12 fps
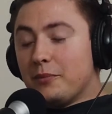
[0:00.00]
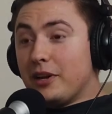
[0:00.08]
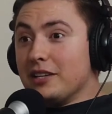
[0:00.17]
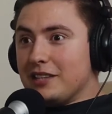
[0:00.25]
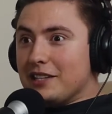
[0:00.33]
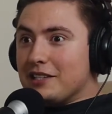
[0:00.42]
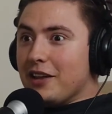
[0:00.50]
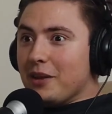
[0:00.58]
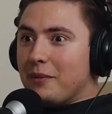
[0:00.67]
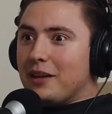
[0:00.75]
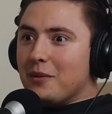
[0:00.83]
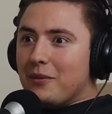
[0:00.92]
Because that's how they
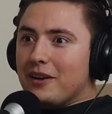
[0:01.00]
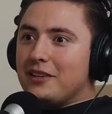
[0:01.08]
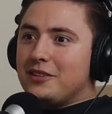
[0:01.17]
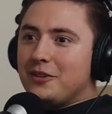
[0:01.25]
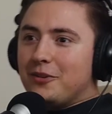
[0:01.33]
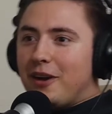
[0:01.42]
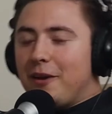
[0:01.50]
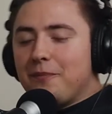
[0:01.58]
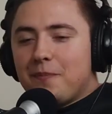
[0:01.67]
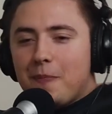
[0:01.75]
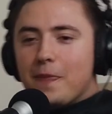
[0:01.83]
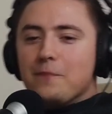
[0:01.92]
make their money too, right?
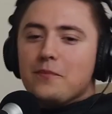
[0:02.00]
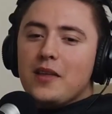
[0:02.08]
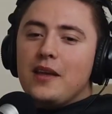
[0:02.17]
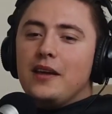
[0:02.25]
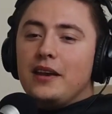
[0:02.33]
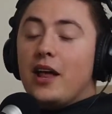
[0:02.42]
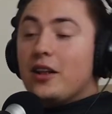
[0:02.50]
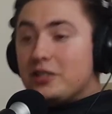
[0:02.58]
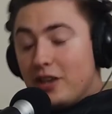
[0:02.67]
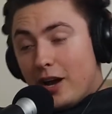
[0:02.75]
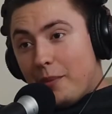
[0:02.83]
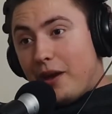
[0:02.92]
Mm. Now let's
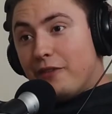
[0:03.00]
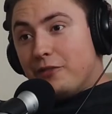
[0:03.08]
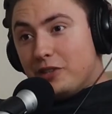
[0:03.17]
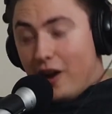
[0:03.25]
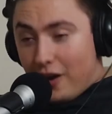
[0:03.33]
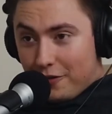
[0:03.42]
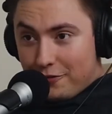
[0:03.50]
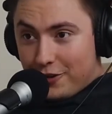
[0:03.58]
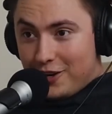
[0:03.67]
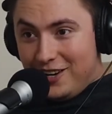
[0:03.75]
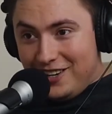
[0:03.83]
talk about a photographer.